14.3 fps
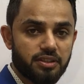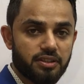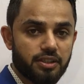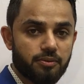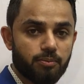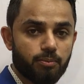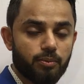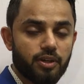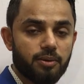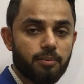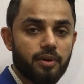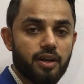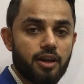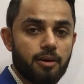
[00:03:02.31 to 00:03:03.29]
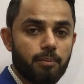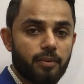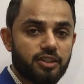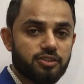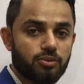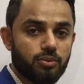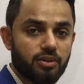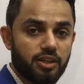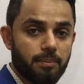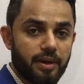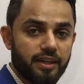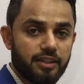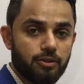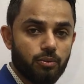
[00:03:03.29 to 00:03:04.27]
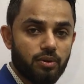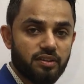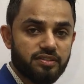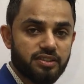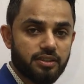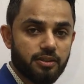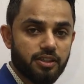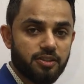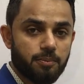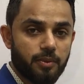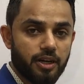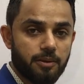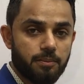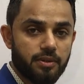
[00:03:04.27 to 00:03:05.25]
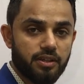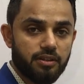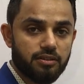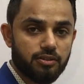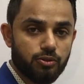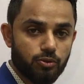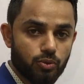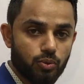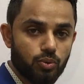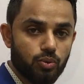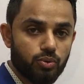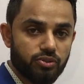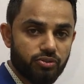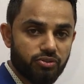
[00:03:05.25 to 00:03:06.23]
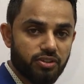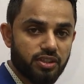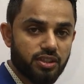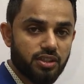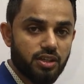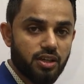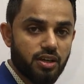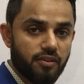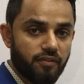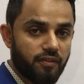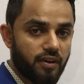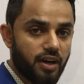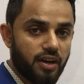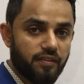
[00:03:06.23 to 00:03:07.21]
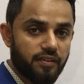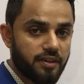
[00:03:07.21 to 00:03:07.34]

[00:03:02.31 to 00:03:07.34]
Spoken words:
In many questions it might be 2, 3, 5.